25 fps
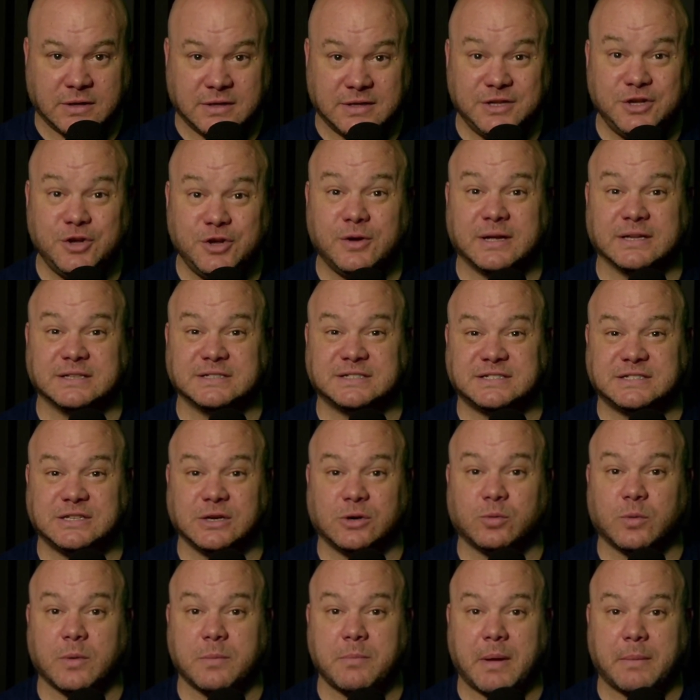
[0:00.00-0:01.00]
You can
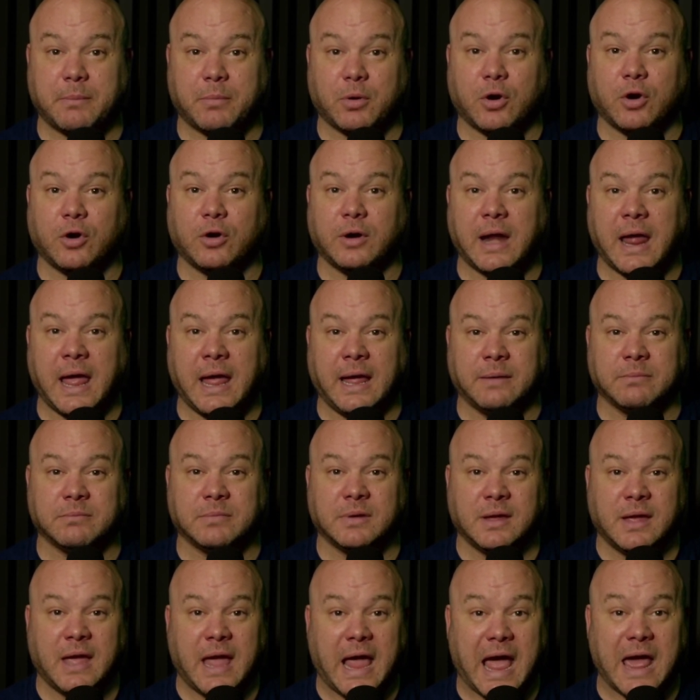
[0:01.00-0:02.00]
still remember her name
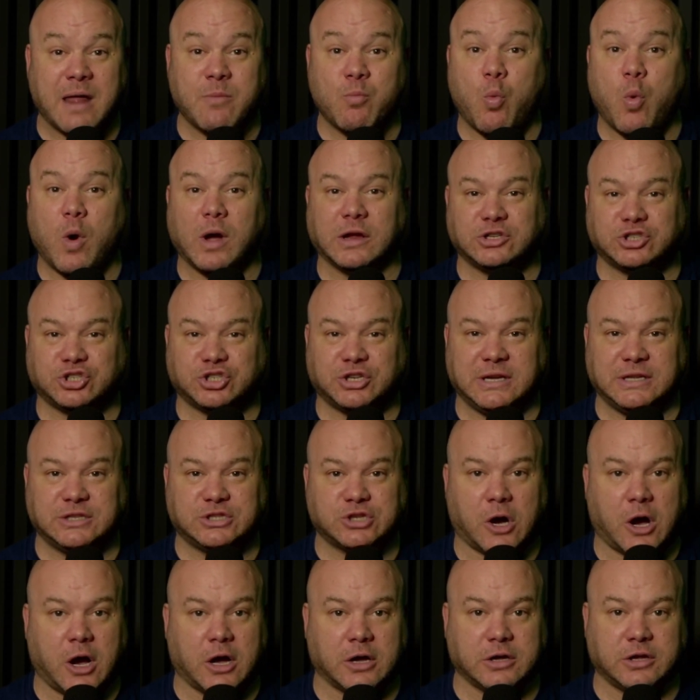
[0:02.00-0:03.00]
and what she
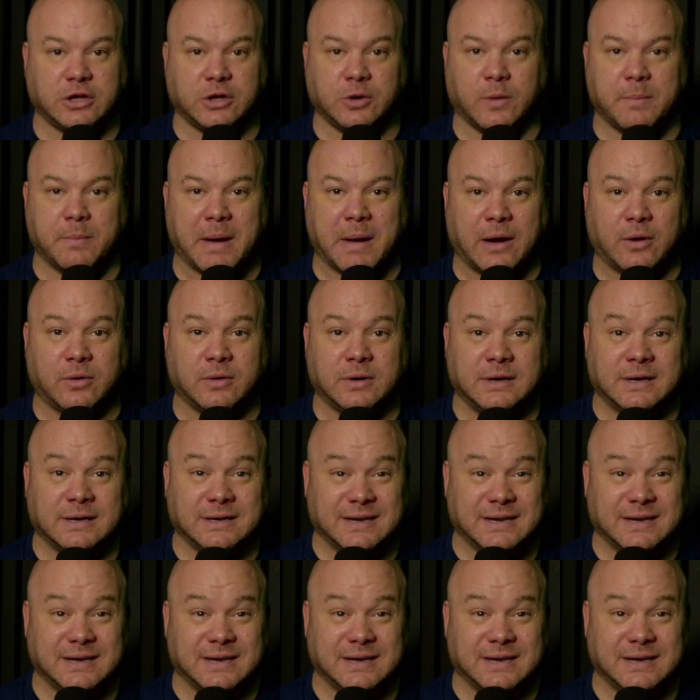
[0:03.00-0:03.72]
taught you about